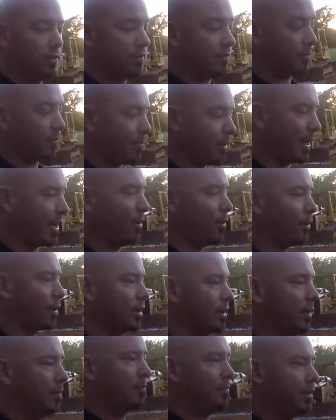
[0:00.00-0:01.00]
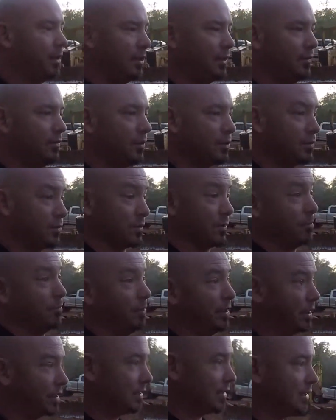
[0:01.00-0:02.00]
of the power company, which was a
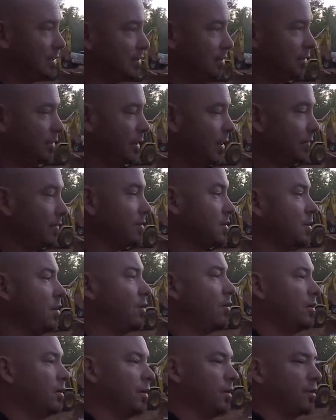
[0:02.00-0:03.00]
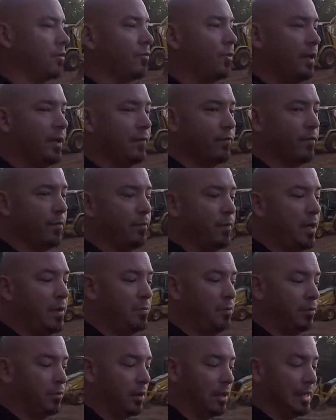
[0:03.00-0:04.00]
big deal after talking to 3 different
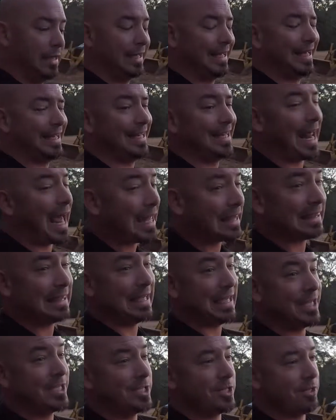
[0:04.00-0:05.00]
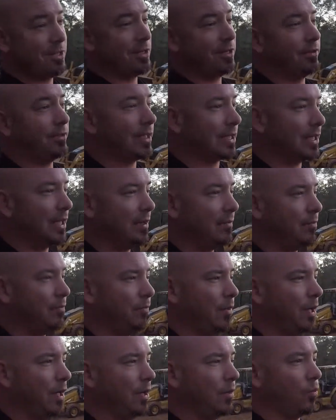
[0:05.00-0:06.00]
people, and not the engineer that
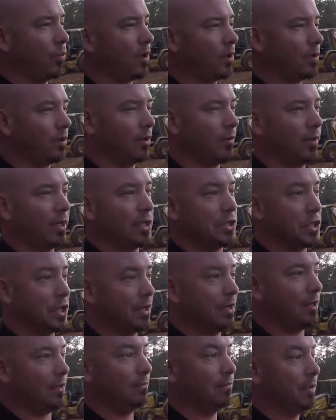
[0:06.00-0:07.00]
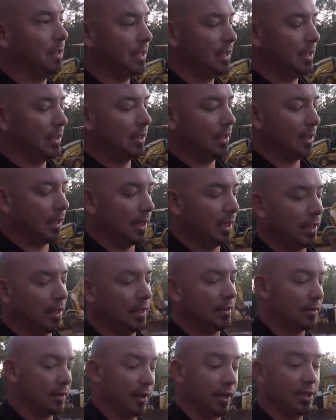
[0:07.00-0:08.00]
kept working on my job.
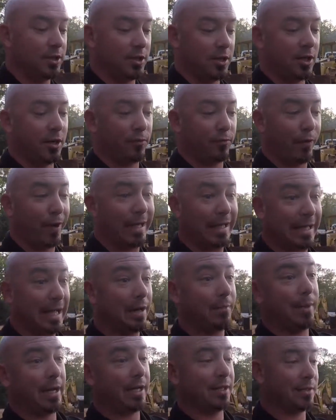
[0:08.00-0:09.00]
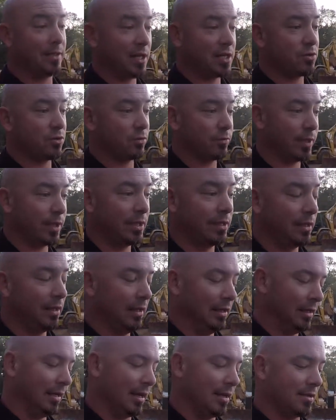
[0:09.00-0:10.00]
The engineer finally got back in touch with me
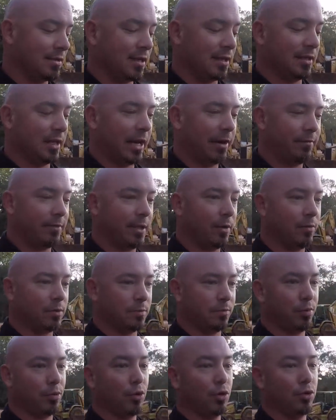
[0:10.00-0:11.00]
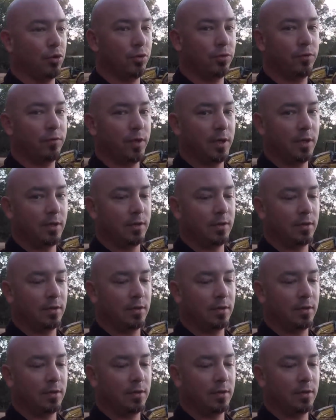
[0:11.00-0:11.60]
and said that everything was approved